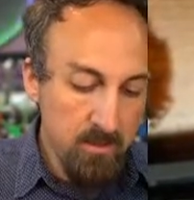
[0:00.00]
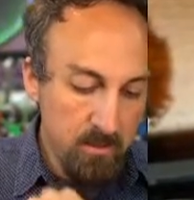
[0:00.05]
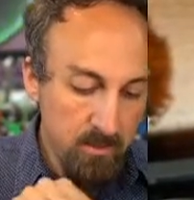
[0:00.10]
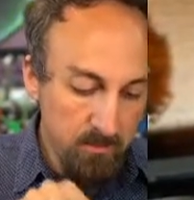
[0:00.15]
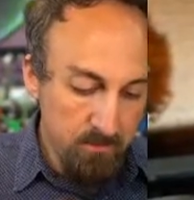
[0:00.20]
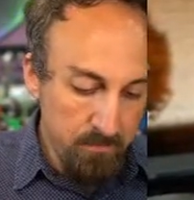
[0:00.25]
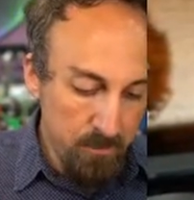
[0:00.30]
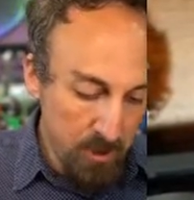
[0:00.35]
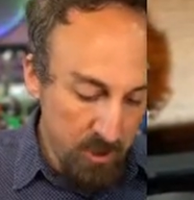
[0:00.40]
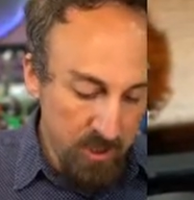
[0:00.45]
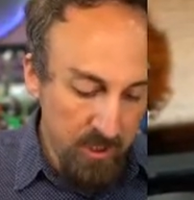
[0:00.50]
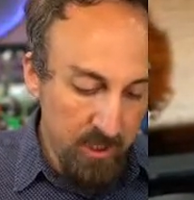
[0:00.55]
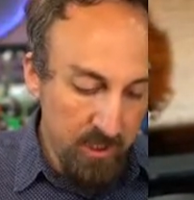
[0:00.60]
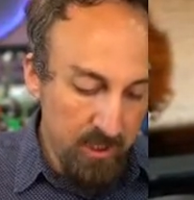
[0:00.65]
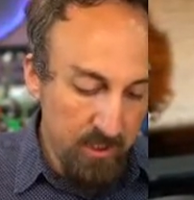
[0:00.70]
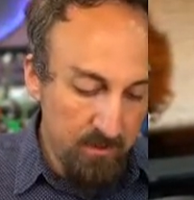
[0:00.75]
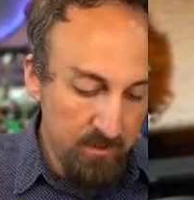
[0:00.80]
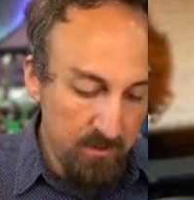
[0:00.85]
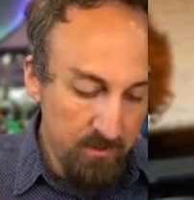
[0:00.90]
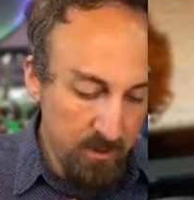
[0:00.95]
push
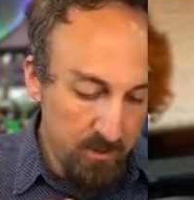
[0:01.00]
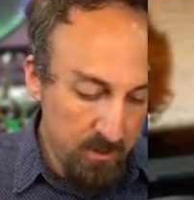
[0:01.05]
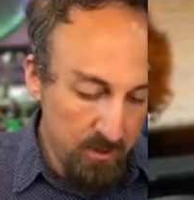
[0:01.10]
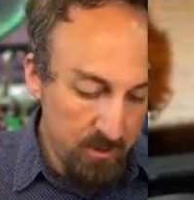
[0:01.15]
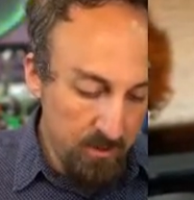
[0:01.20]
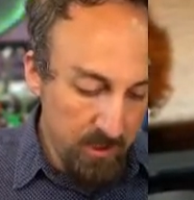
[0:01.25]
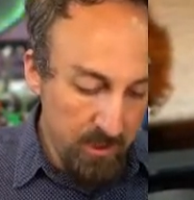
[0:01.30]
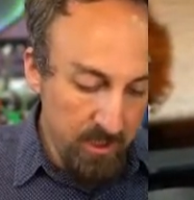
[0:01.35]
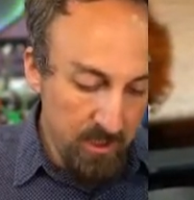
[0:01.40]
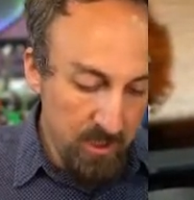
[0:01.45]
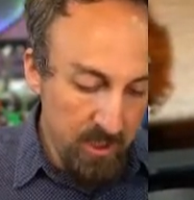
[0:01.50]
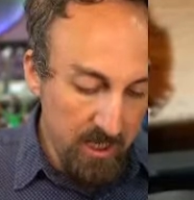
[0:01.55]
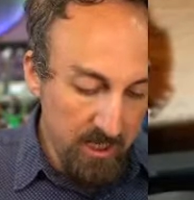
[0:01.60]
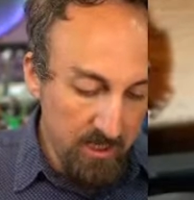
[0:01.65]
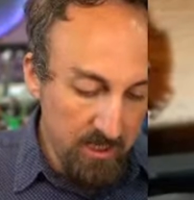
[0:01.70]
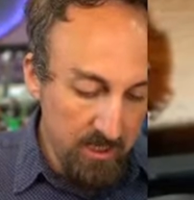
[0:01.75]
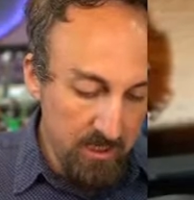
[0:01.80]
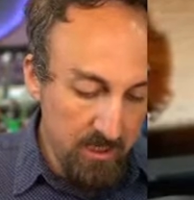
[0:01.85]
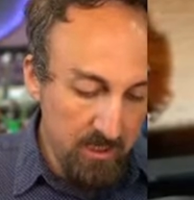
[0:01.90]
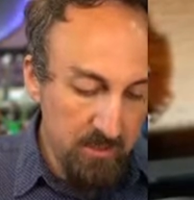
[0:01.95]
in, you do the
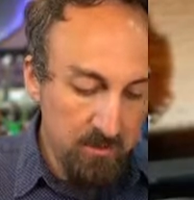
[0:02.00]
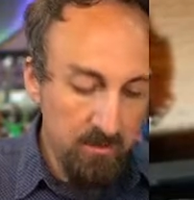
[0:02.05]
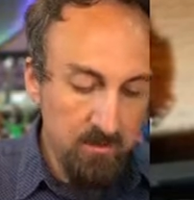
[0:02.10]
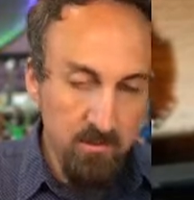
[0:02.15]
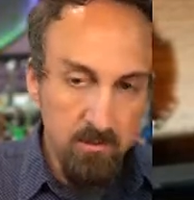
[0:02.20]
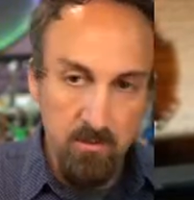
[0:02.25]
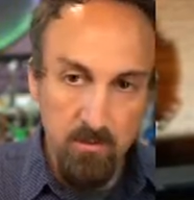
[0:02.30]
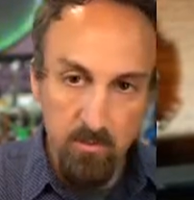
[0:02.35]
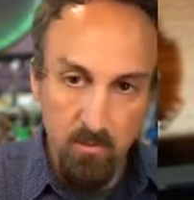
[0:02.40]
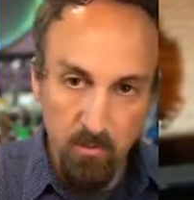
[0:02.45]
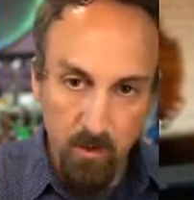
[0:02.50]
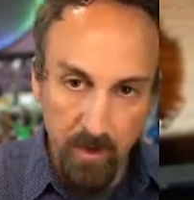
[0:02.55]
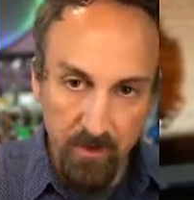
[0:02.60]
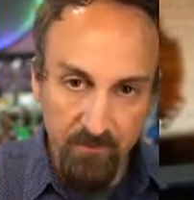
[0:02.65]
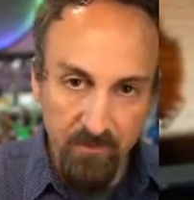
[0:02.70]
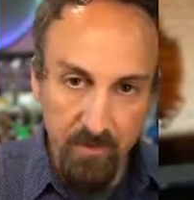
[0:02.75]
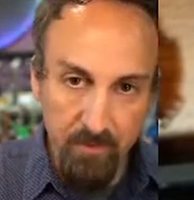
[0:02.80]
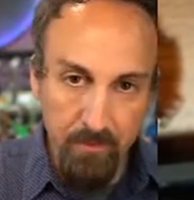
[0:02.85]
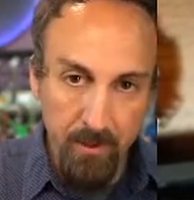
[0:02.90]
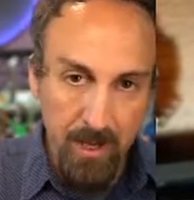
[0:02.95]
injection, wait for
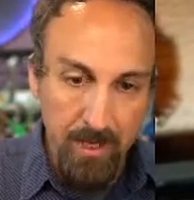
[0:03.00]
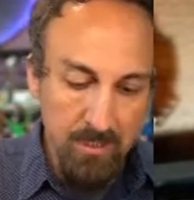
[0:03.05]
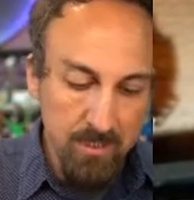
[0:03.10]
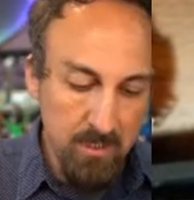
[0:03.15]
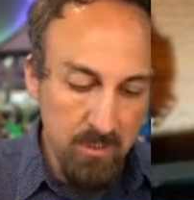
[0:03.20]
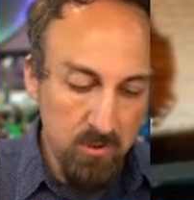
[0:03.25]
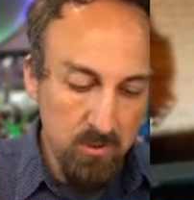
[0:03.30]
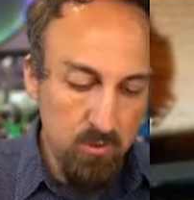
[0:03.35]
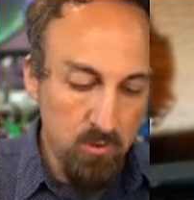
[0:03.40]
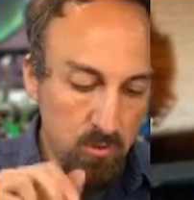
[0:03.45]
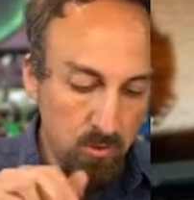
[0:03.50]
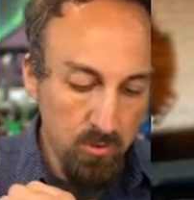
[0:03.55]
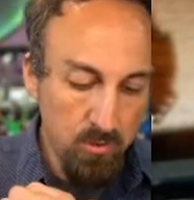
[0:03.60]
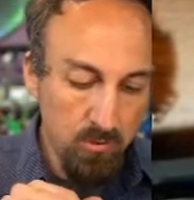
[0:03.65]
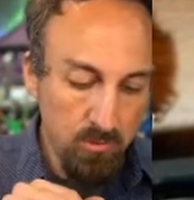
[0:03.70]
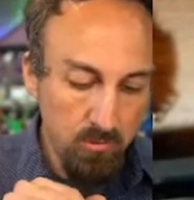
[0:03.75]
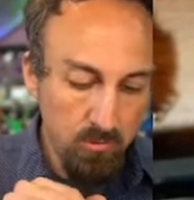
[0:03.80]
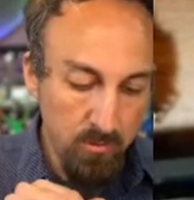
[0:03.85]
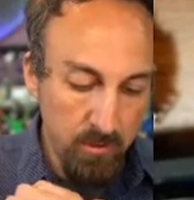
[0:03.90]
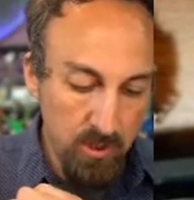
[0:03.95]
the plastic to cool,
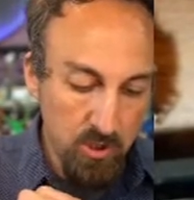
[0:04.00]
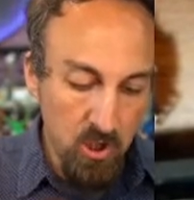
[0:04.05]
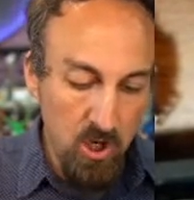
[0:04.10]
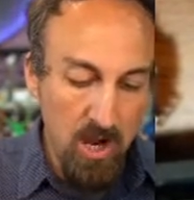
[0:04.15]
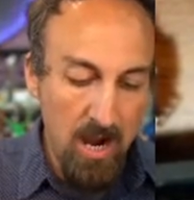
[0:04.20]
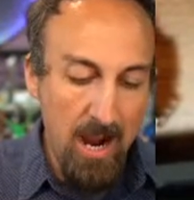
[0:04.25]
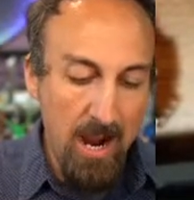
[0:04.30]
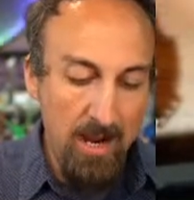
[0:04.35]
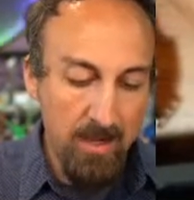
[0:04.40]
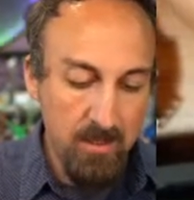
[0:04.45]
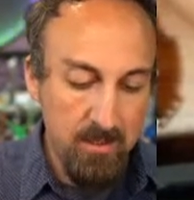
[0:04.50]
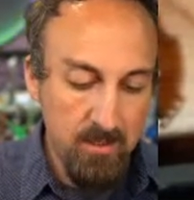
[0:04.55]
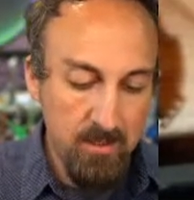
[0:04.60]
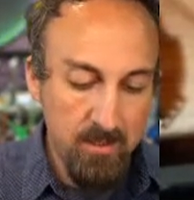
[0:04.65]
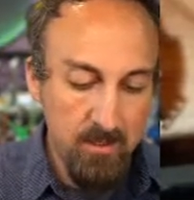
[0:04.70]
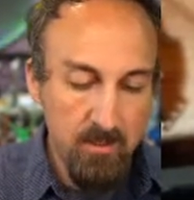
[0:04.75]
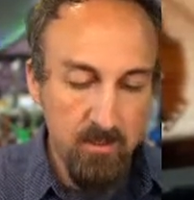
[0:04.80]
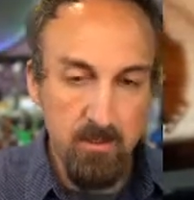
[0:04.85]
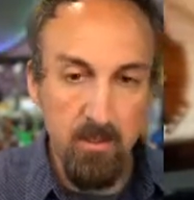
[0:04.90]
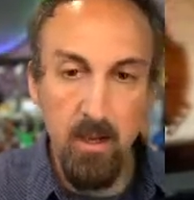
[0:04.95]
retract,
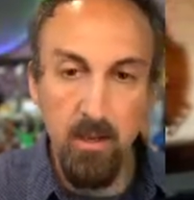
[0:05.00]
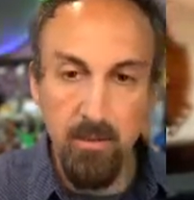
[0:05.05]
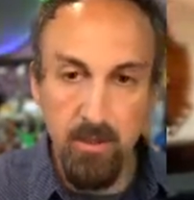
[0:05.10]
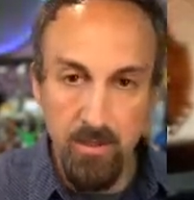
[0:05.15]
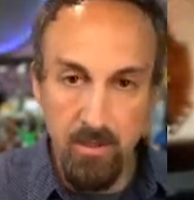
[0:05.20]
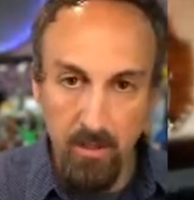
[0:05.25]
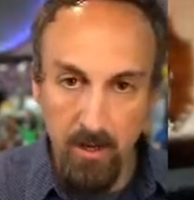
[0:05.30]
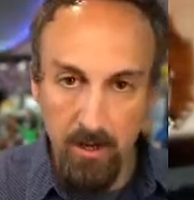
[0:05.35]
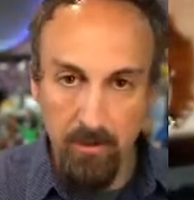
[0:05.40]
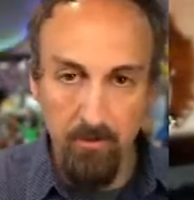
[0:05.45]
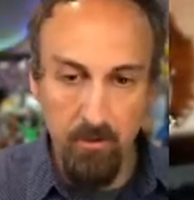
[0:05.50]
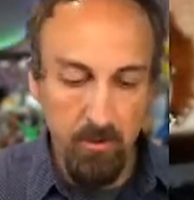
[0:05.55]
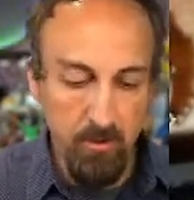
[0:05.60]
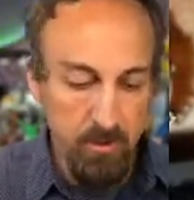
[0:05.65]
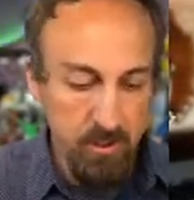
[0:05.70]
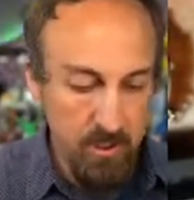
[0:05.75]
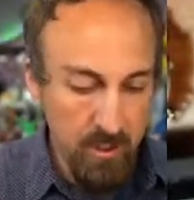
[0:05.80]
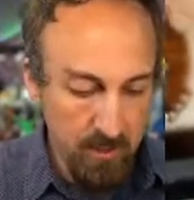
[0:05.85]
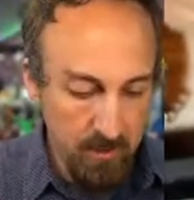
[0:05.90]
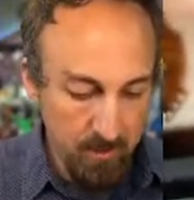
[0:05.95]
and then you're able to
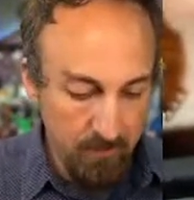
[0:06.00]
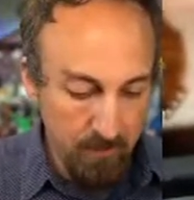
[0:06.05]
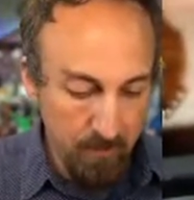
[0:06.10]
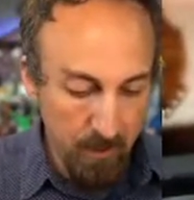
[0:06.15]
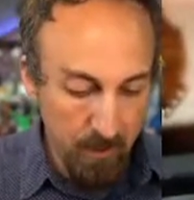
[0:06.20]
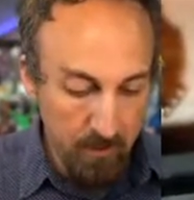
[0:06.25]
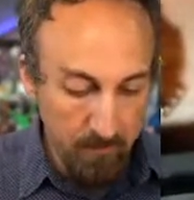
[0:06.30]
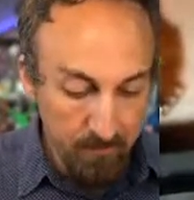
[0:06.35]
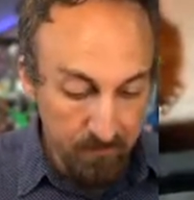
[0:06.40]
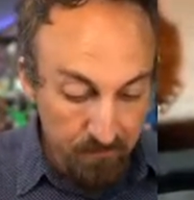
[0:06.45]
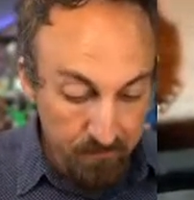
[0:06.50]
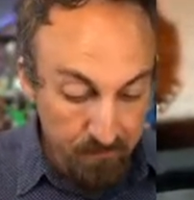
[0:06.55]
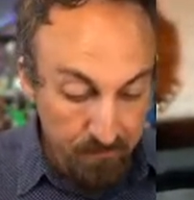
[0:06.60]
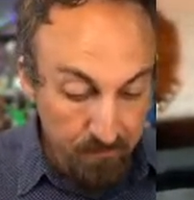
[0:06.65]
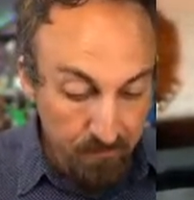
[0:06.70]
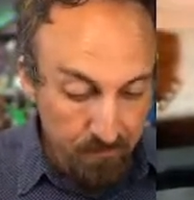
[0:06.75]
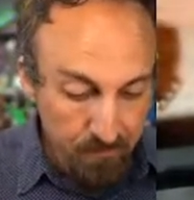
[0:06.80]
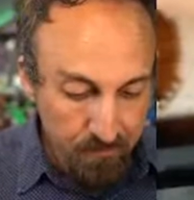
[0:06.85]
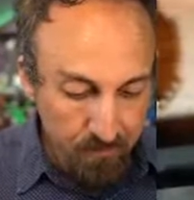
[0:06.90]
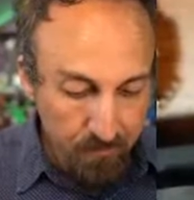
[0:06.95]
eject the part.
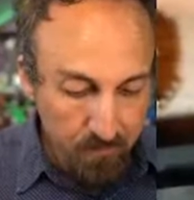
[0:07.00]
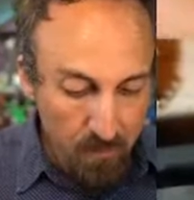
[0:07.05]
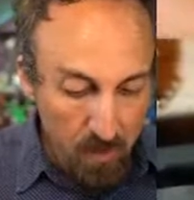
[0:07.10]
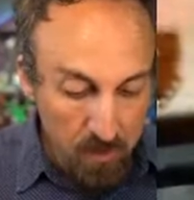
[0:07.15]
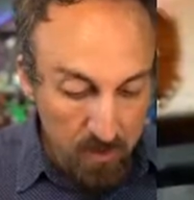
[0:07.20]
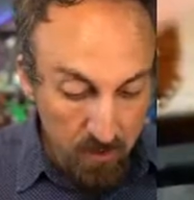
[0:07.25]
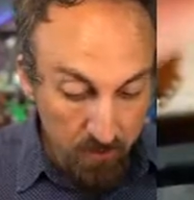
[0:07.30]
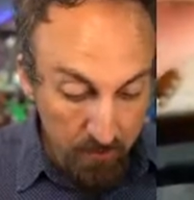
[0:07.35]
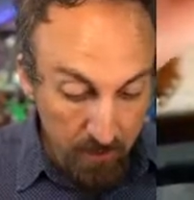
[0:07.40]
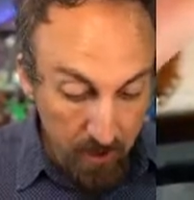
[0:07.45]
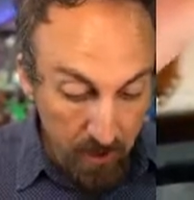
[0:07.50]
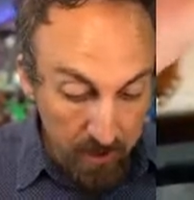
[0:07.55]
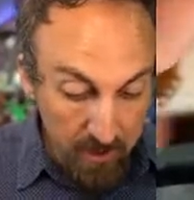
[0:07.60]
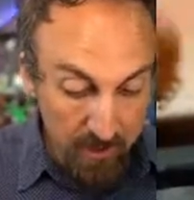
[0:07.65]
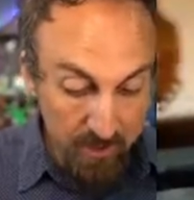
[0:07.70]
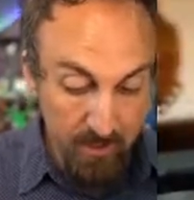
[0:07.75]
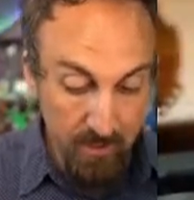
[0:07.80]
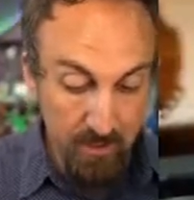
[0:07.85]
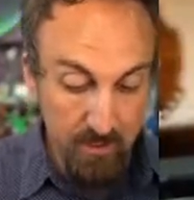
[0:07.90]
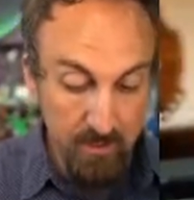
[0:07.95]
So when we look at
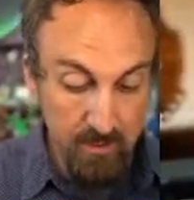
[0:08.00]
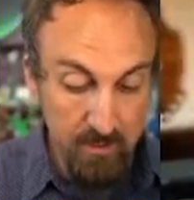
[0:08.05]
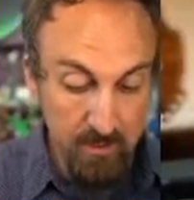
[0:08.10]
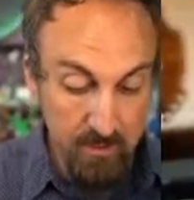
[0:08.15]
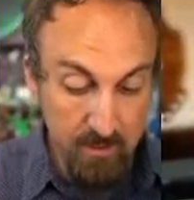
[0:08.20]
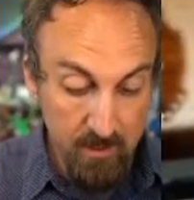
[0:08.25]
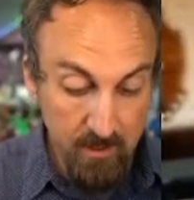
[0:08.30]
this,